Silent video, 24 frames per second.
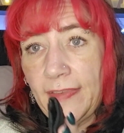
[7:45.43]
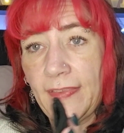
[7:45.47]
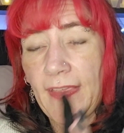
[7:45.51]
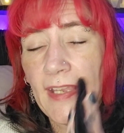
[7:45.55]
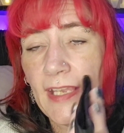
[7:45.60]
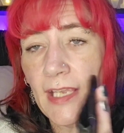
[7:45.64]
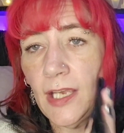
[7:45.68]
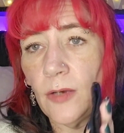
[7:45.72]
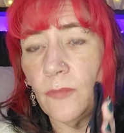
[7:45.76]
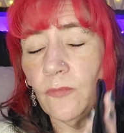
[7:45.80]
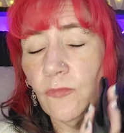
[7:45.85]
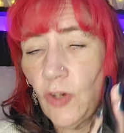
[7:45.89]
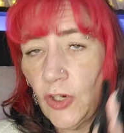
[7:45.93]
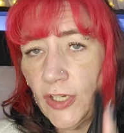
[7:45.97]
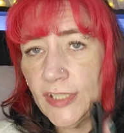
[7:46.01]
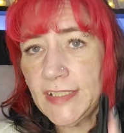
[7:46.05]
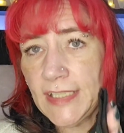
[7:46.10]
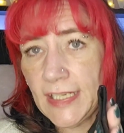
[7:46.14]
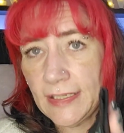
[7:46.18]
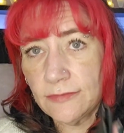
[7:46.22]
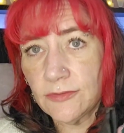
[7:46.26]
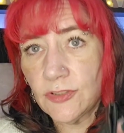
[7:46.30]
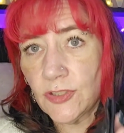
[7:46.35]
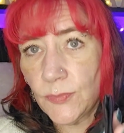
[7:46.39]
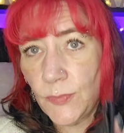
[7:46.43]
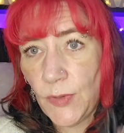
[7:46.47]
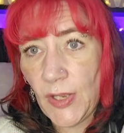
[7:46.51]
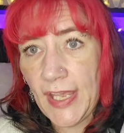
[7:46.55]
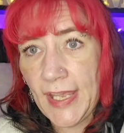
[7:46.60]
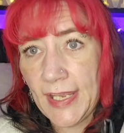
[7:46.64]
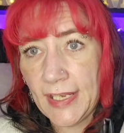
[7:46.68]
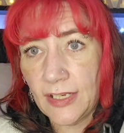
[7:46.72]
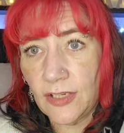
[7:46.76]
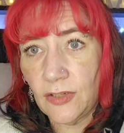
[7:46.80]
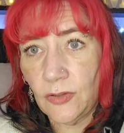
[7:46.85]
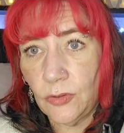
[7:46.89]
They come right down to my
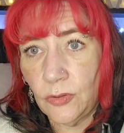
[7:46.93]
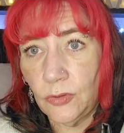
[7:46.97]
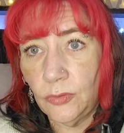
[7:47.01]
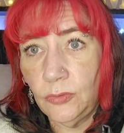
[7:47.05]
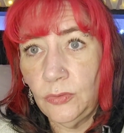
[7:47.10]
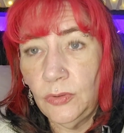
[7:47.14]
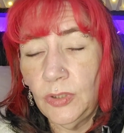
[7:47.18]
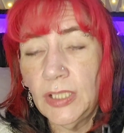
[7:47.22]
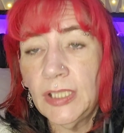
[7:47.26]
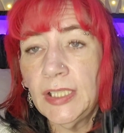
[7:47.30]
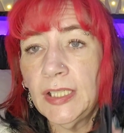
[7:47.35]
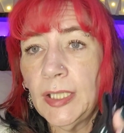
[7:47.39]
ankle,